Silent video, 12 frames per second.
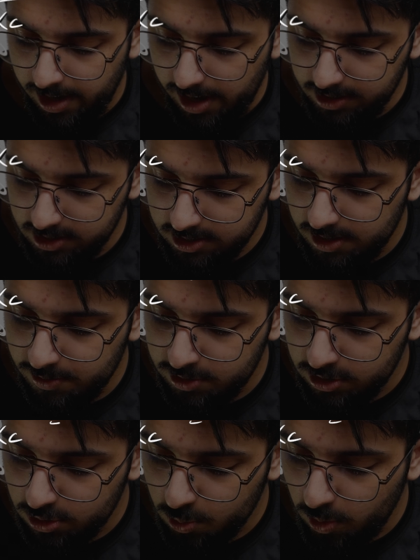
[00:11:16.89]
And this
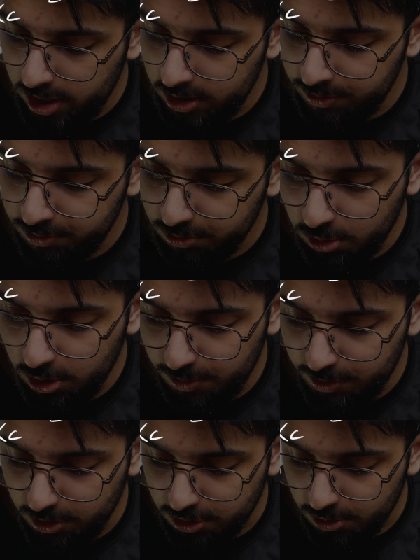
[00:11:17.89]
gives 12 all
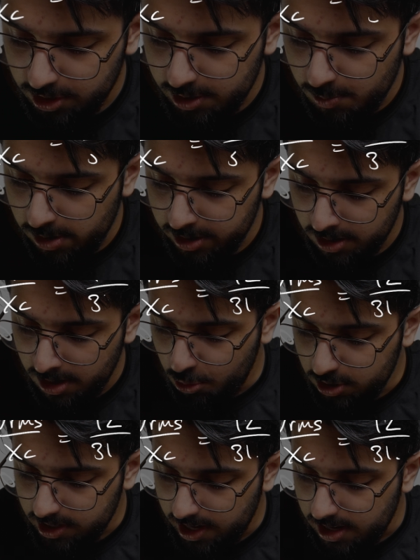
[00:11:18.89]
over
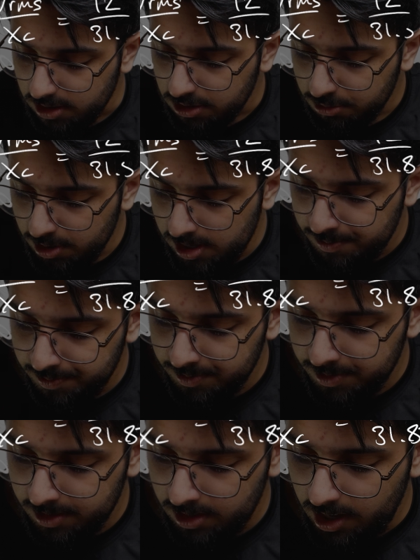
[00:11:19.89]
31.83.
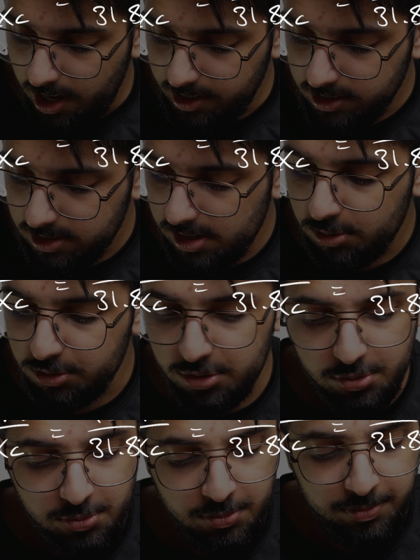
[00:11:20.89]
And that's equal
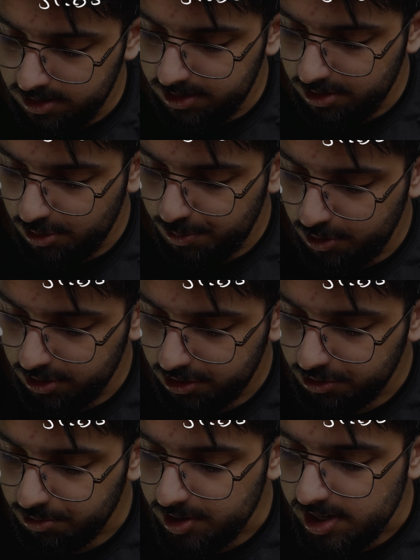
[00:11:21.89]
to
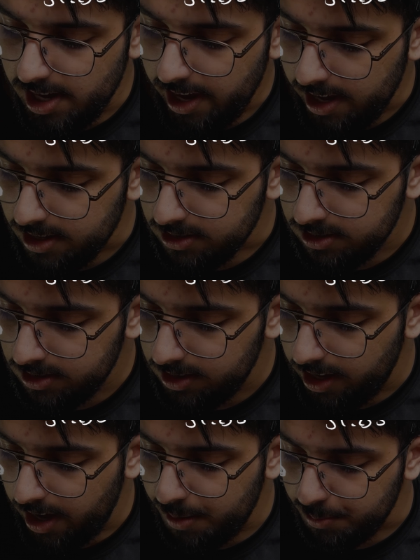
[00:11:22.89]
0.38
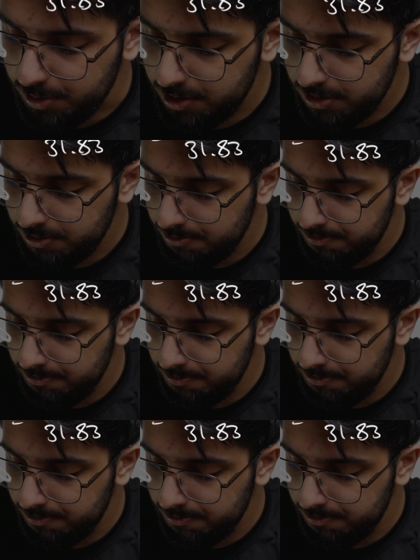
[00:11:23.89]
amps.